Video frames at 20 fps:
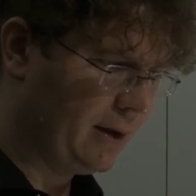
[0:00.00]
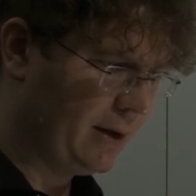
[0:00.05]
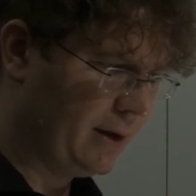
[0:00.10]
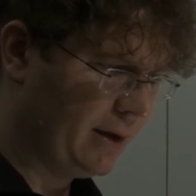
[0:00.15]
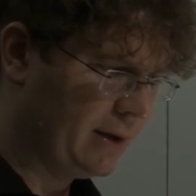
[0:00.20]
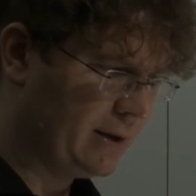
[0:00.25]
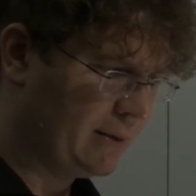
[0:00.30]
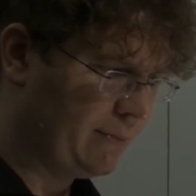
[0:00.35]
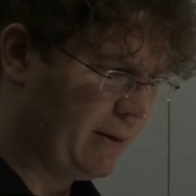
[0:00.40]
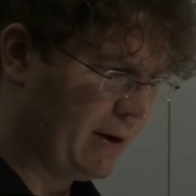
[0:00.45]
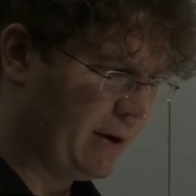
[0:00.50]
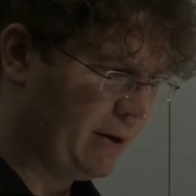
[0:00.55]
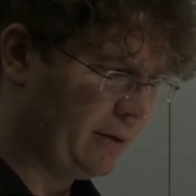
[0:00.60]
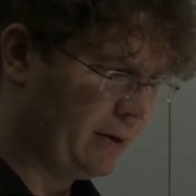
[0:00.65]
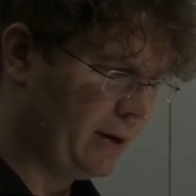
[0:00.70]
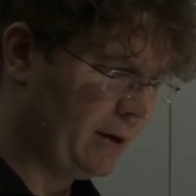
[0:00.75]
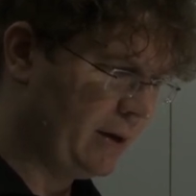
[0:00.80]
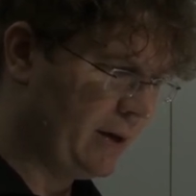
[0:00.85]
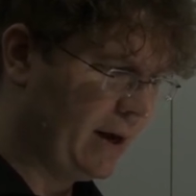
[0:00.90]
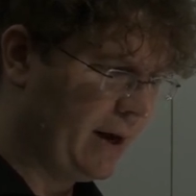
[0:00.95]
is about
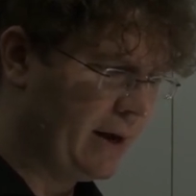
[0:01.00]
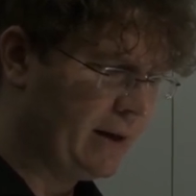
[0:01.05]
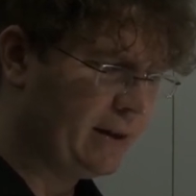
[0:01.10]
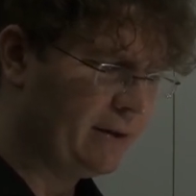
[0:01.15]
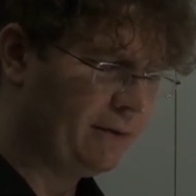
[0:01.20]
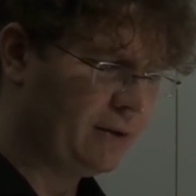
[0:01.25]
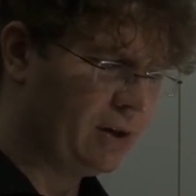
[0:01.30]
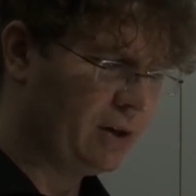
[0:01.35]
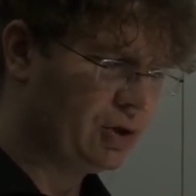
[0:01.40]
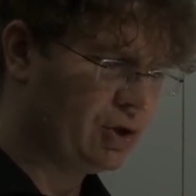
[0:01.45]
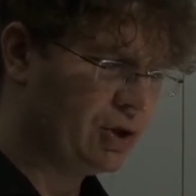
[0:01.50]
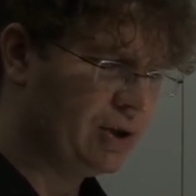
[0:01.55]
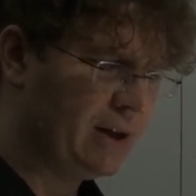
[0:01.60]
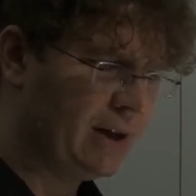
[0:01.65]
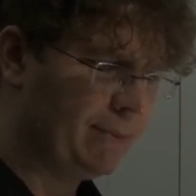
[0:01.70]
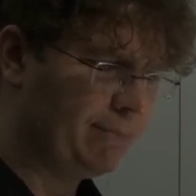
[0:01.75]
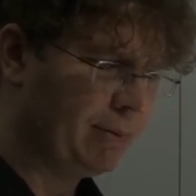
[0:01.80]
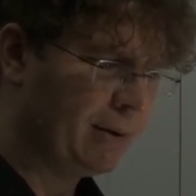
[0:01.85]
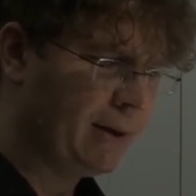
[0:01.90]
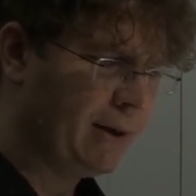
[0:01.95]
1/8 of an inch
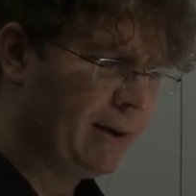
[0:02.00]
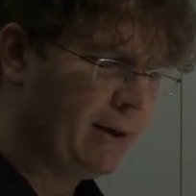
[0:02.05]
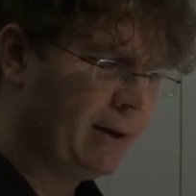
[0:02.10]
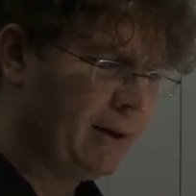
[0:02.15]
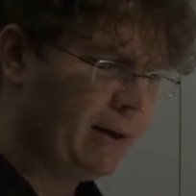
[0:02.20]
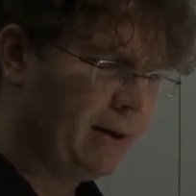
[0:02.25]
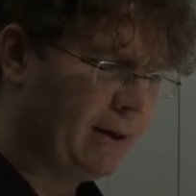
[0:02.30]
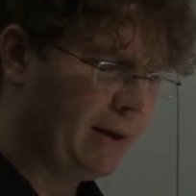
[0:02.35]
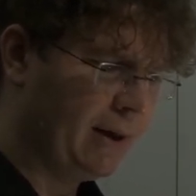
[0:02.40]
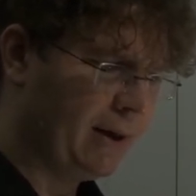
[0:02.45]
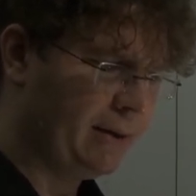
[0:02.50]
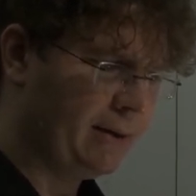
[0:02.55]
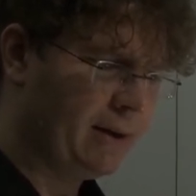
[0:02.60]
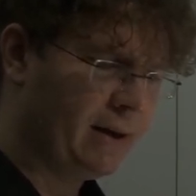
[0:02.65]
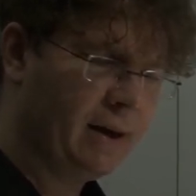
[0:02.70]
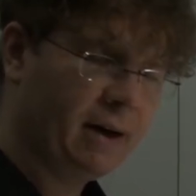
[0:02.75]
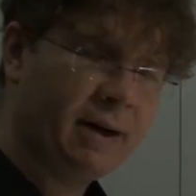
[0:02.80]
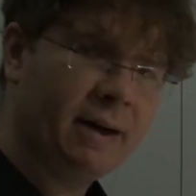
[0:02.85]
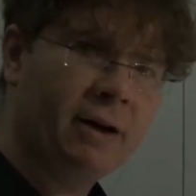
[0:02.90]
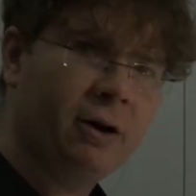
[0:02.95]
deep, and the
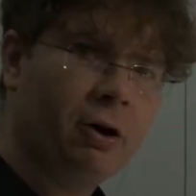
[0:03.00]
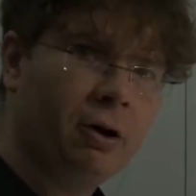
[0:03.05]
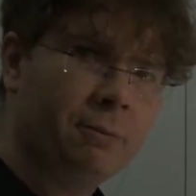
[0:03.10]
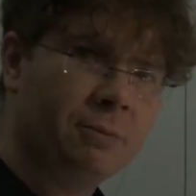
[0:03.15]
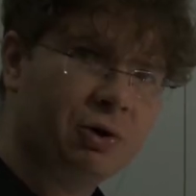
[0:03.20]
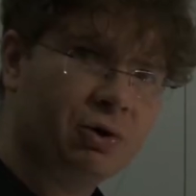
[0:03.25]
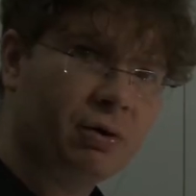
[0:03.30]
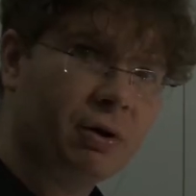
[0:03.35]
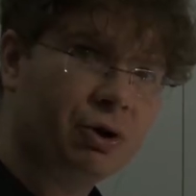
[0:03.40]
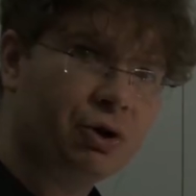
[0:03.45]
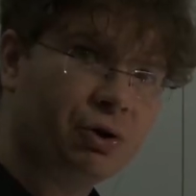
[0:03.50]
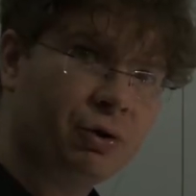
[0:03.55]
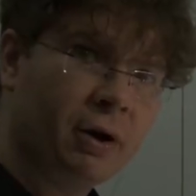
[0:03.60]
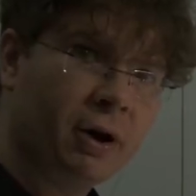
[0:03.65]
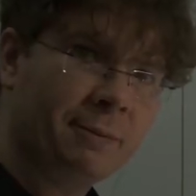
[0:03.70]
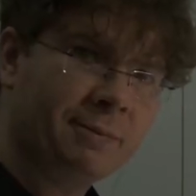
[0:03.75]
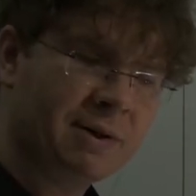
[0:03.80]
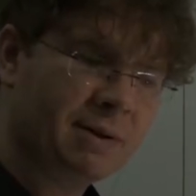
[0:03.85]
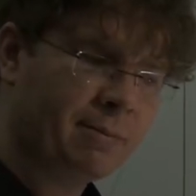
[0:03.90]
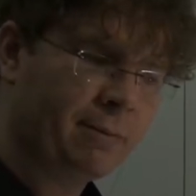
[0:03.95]
honeycomb structure
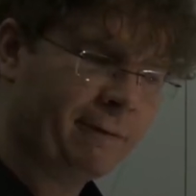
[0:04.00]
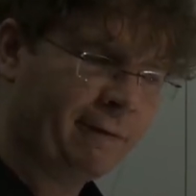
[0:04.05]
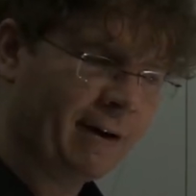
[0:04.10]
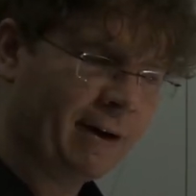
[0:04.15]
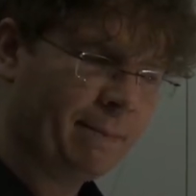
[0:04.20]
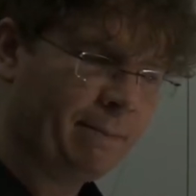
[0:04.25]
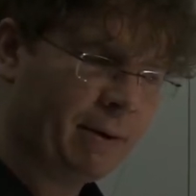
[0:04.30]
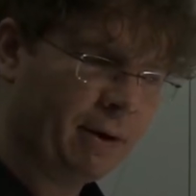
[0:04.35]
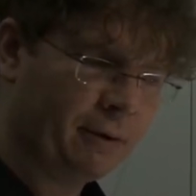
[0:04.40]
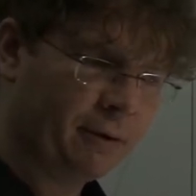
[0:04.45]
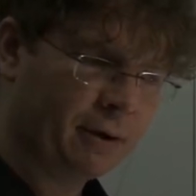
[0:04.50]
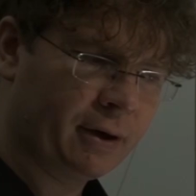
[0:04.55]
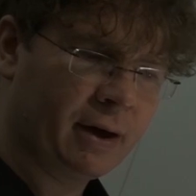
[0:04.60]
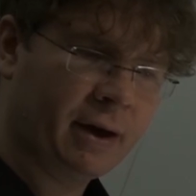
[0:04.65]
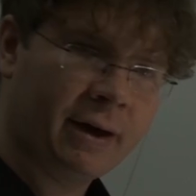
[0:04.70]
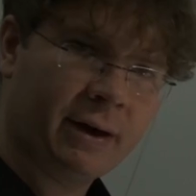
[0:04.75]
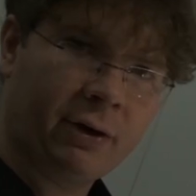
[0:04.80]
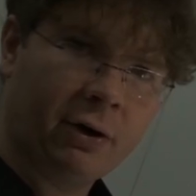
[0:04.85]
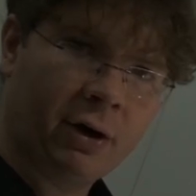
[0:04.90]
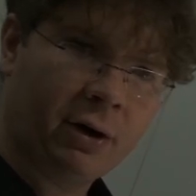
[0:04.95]
helps to provide better
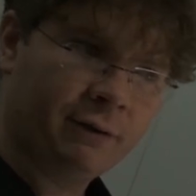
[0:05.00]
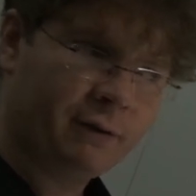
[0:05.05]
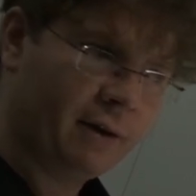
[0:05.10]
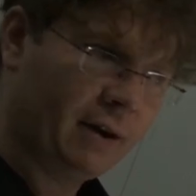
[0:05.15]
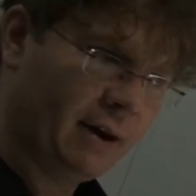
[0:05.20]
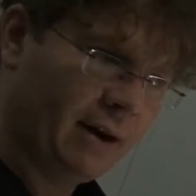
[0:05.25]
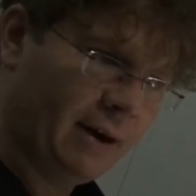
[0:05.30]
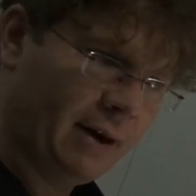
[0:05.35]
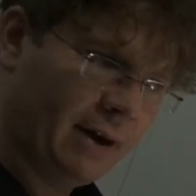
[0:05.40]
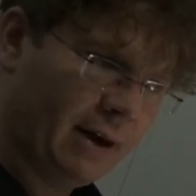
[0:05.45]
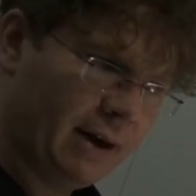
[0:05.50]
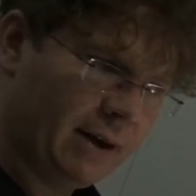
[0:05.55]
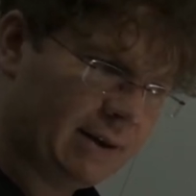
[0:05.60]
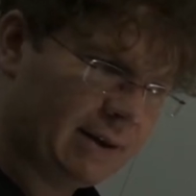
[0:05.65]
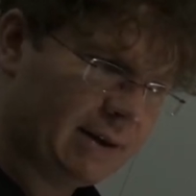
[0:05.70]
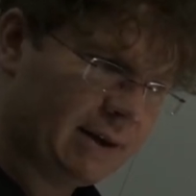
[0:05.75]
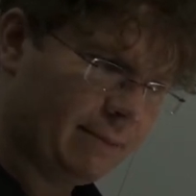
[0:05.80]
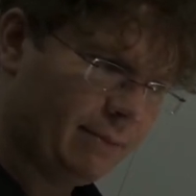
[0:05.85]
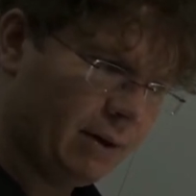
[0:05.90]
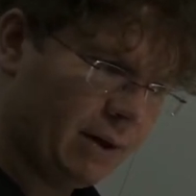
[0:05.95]
cutoff as
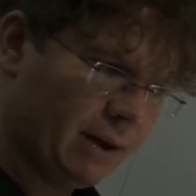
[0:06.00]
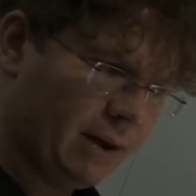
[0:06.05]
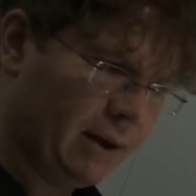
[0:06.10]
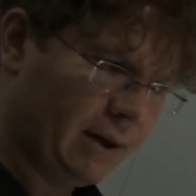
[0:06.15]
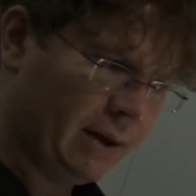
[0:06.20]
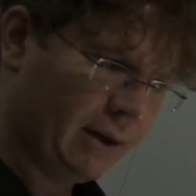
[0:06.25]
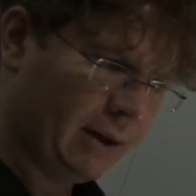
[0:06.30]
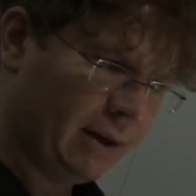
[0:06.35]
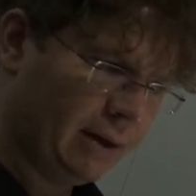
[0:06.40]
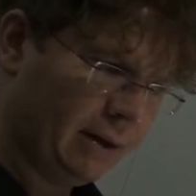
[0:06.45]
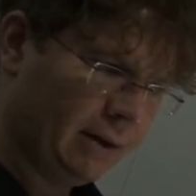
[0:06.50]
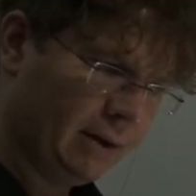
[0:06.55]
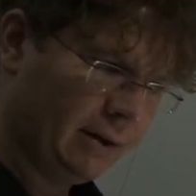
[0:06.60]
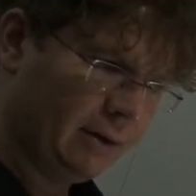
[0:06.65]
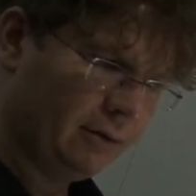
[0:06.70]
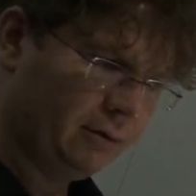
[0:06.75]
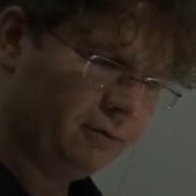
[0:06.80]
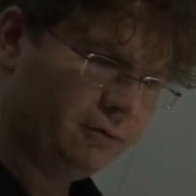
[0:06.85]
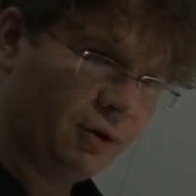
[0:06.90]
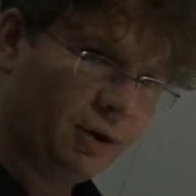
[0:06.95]
somebody
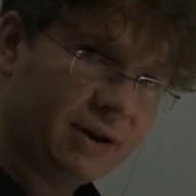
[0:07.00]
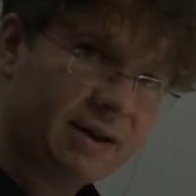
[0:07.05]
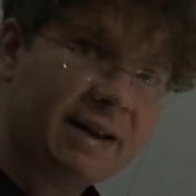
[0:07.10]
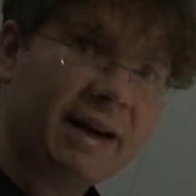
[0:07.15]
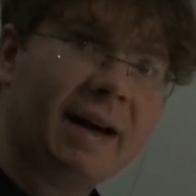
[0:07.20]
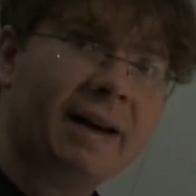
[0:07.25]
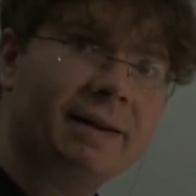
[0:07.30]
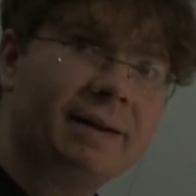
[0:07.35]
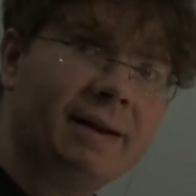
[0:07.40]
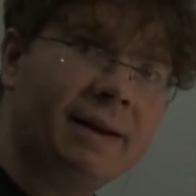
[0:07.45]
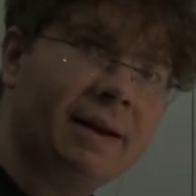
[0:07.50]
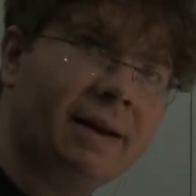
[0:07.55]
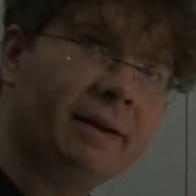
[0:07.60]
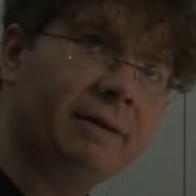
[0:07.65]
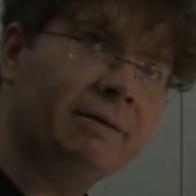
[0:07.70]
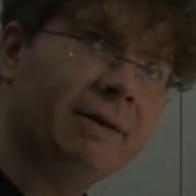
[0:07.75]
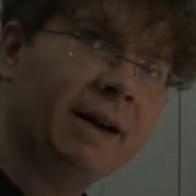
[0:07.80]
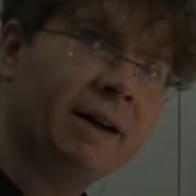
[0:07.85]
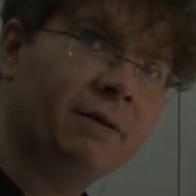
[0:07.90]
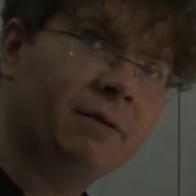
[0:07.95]
looks at the
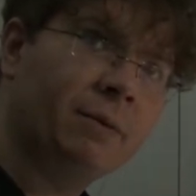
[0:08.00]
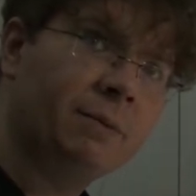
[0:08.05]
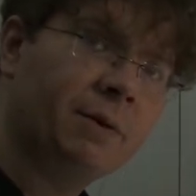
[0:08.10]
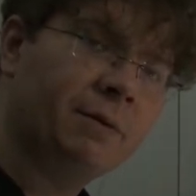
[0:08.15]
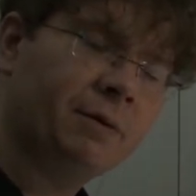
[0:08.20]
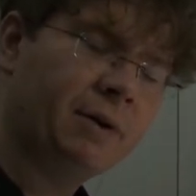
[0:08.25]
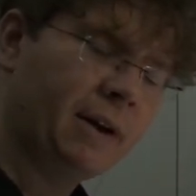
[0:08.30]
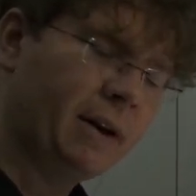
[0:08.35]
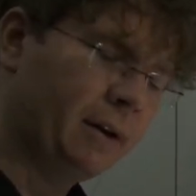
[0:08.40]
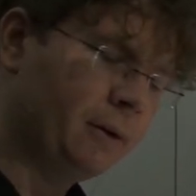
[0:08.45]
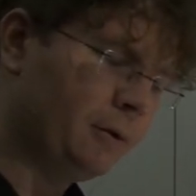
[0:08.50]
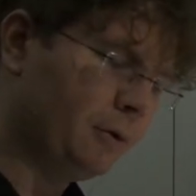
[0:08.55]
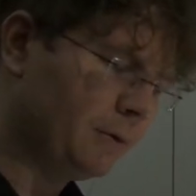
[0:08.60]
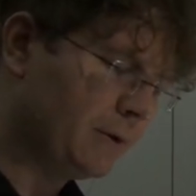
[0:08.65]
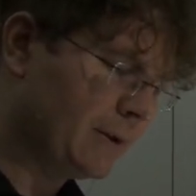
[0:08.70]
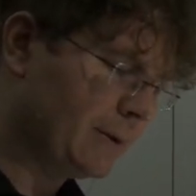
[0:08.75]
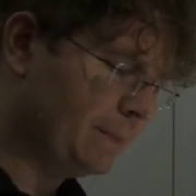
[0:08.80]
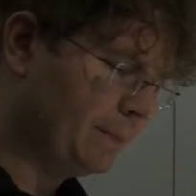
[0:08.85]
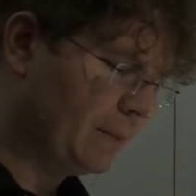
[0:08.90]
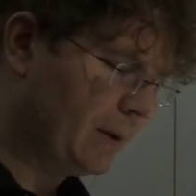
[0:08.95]
light from different
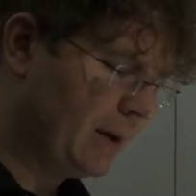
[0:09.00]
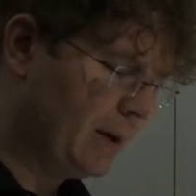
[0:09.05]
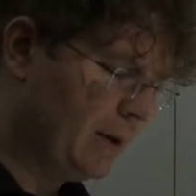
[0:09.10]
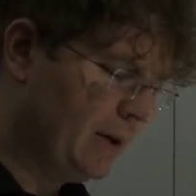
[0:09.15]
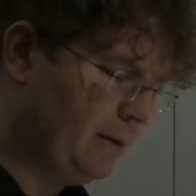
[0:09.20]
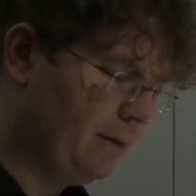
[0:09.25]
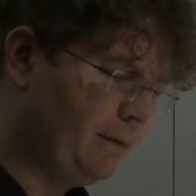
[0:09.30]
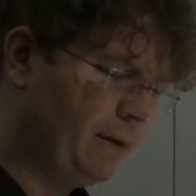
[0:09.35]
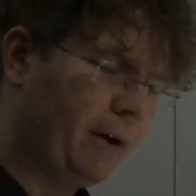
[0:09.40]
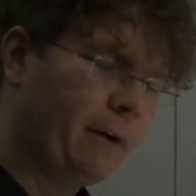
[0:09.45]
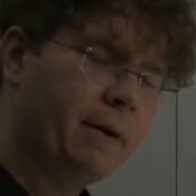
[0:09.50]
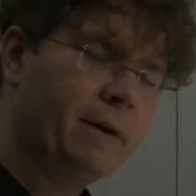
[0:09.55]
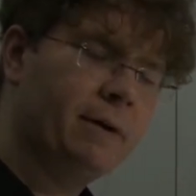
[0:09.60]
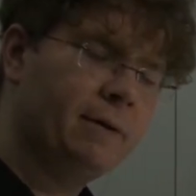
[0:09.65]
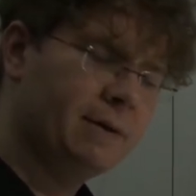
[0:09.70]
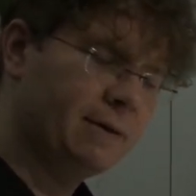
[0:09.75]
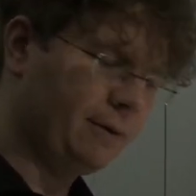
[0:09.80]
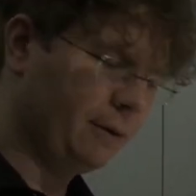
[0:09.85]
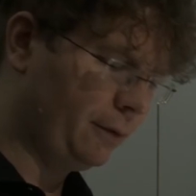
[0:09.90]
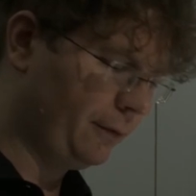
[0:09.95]
angles. Very
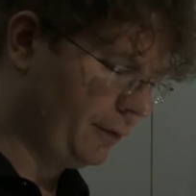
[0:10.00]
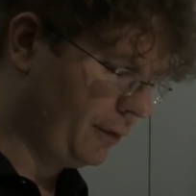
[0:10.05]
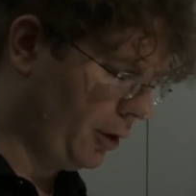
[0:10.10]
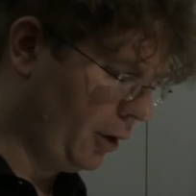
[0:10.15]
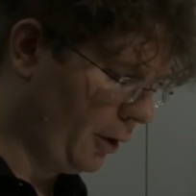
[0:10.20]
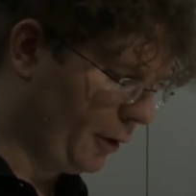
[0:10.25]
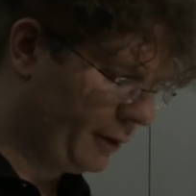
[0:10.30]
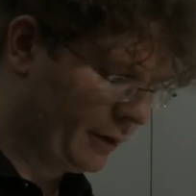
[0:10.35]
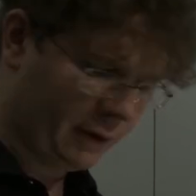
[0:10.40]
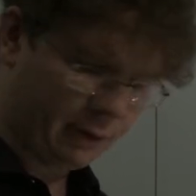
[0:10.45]
useful for art